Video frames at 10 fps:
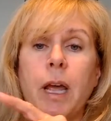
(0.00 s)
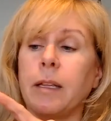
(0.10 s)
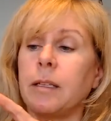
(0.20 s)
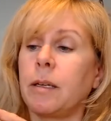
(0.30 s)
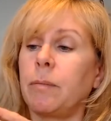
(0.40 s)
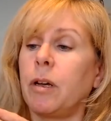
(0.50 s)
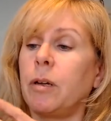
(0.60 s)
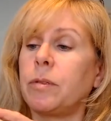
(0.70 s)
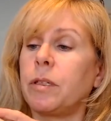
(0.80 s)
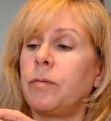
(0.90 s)
And
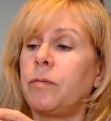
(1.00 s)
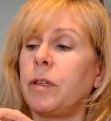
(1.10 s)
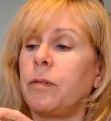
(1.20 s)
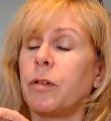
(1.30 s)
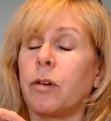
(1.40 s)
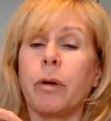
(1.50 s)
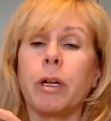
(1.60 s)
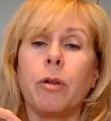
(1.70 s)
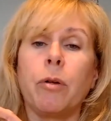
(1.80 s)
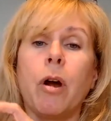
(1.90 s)
sometimes if you're
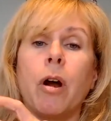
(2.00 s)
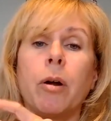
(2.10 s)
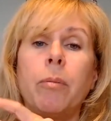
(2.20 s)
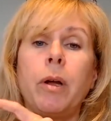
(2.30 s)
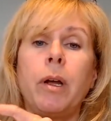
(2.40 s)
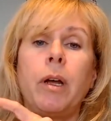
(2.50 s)
going low carb,